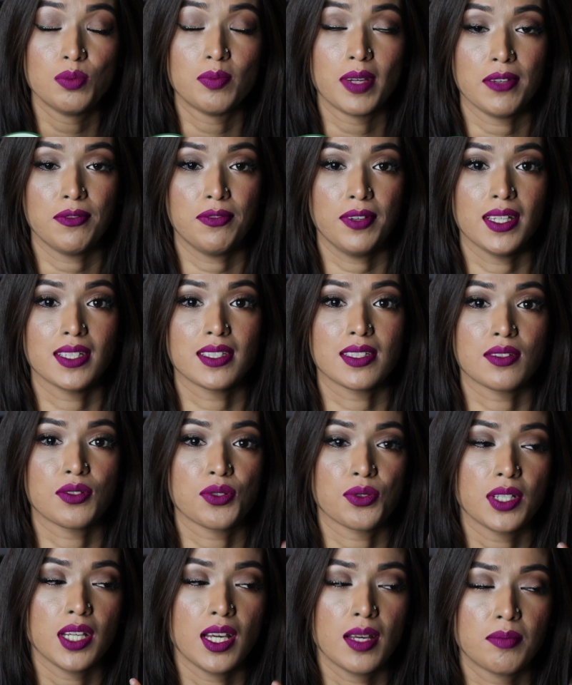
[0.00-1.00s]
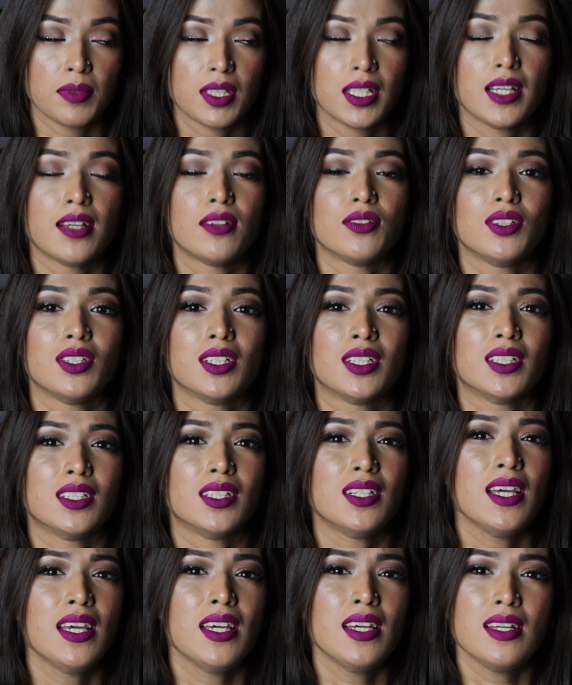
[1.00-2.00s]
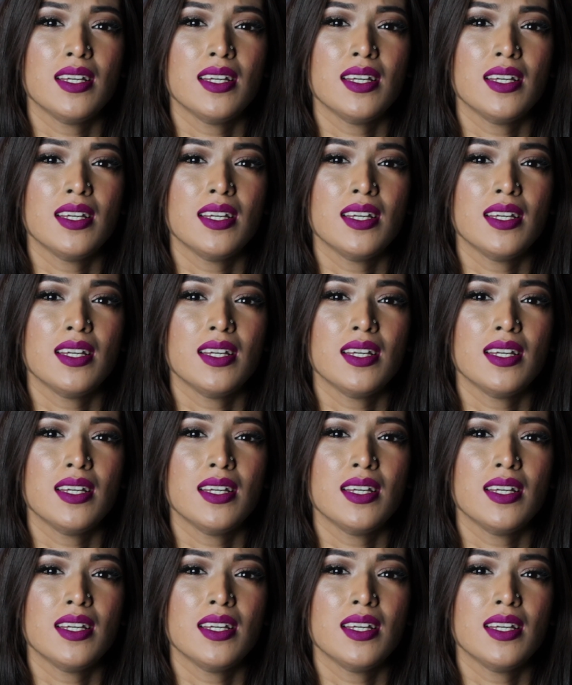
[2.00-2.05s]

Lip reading: my face, to calm down the